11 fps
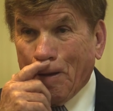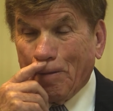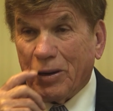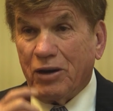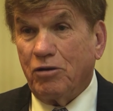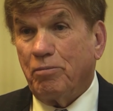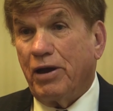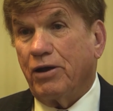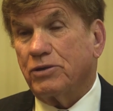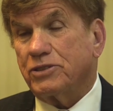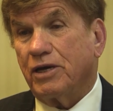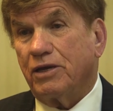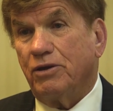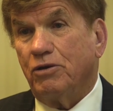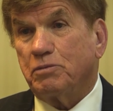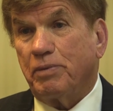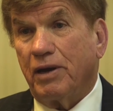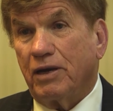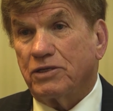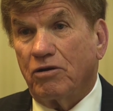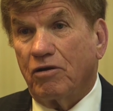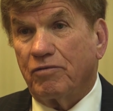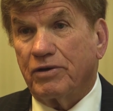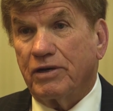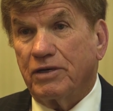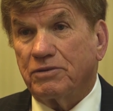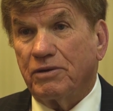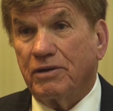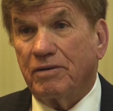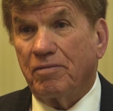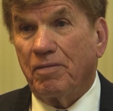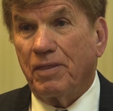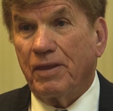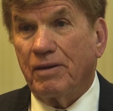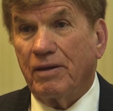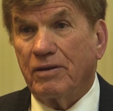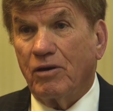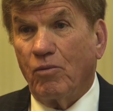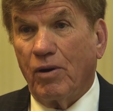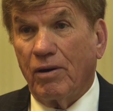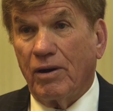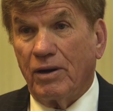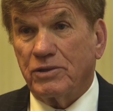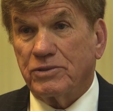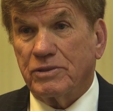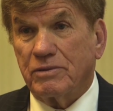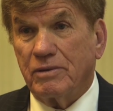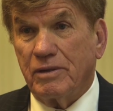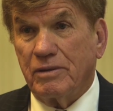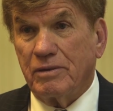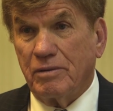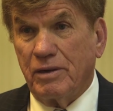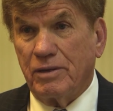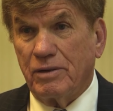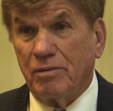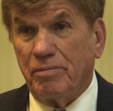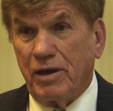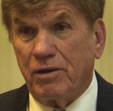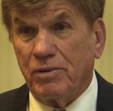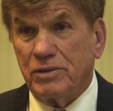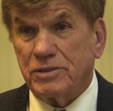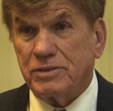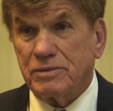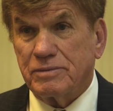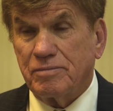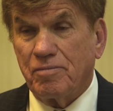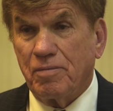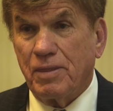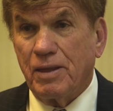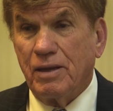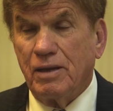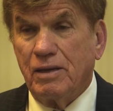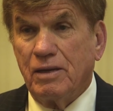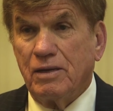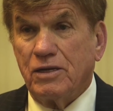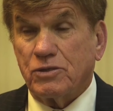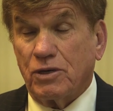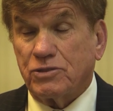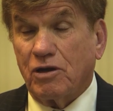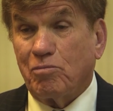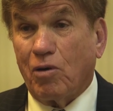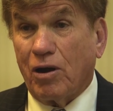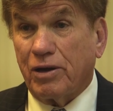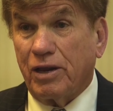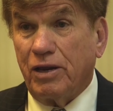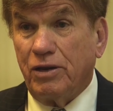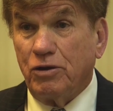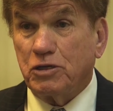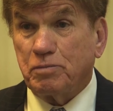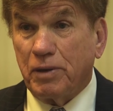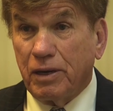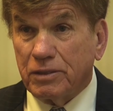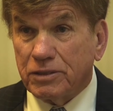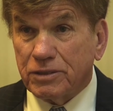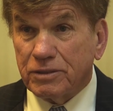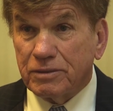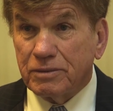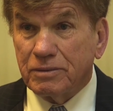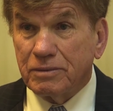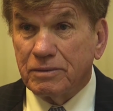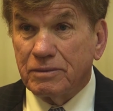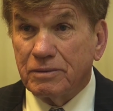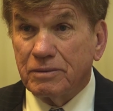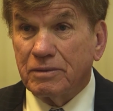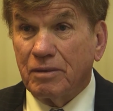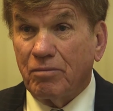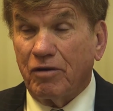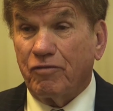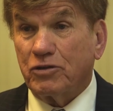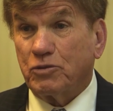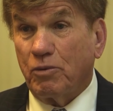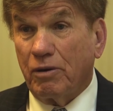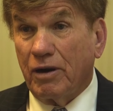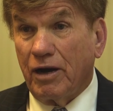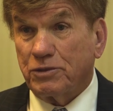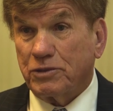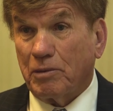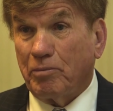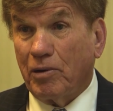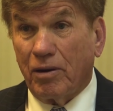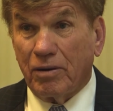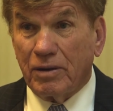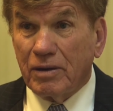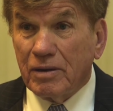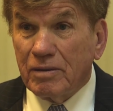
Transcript: But I knew bakers had used pans all over the country in their warehouse and in their bakeries. So I started marketing used pans. My first warehouse was a barn.